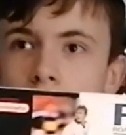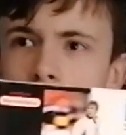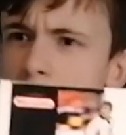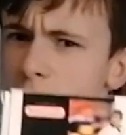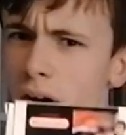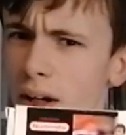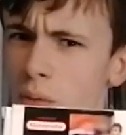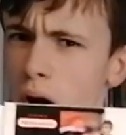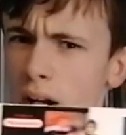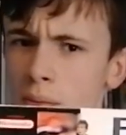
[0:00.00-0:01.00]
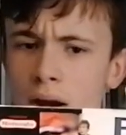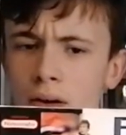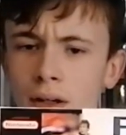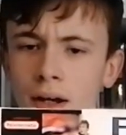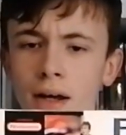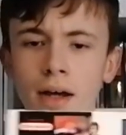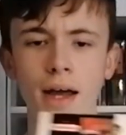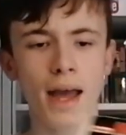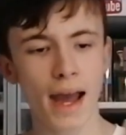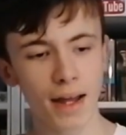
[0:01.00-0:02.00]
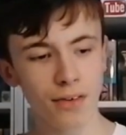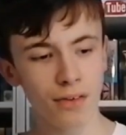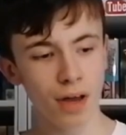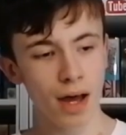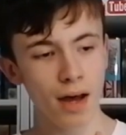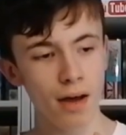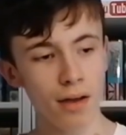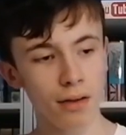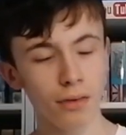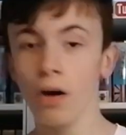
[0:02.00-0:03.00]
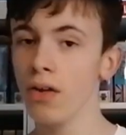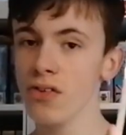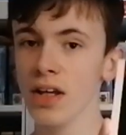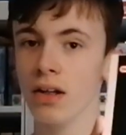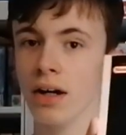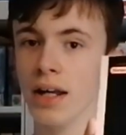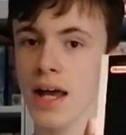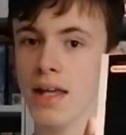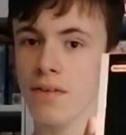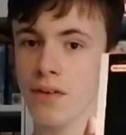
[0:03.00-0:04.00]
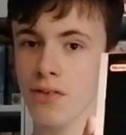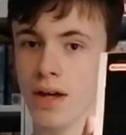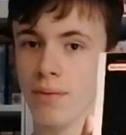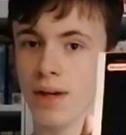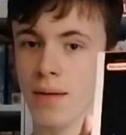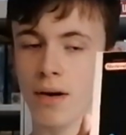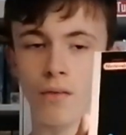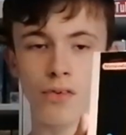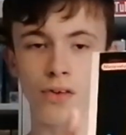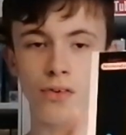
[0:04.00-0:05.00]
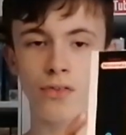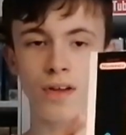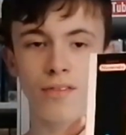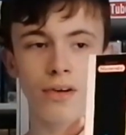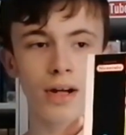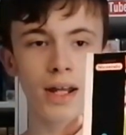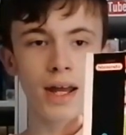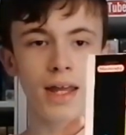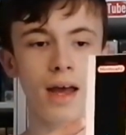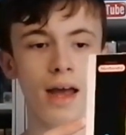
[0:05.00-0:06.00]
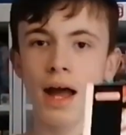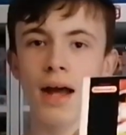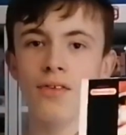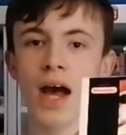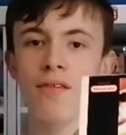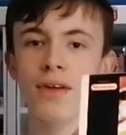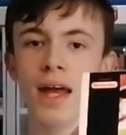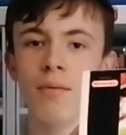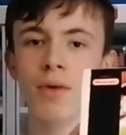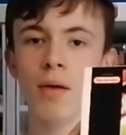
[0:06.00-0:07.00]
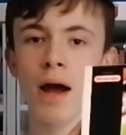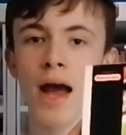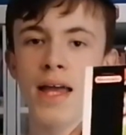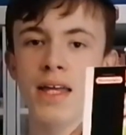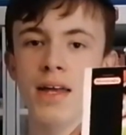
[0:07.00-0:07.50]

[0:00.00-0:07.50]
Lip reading: maybe 91 in America. And 1998 this game came out, obviously, so it's FIFA 98. And to have a game come out 8